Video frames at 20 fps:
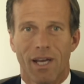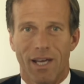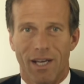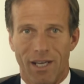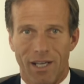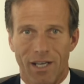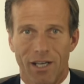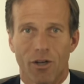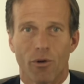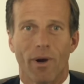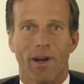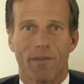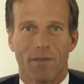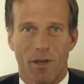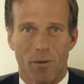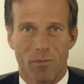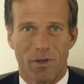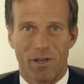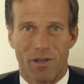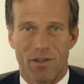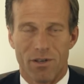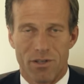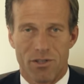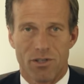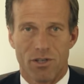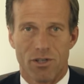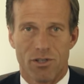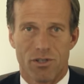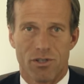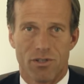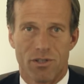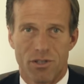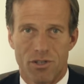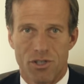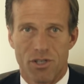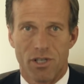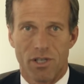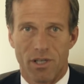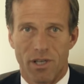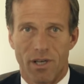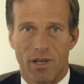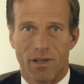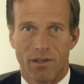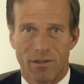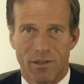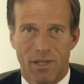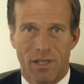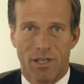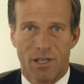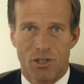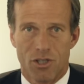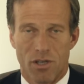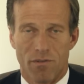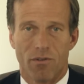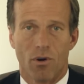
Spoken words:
and integrate them into the decisions that she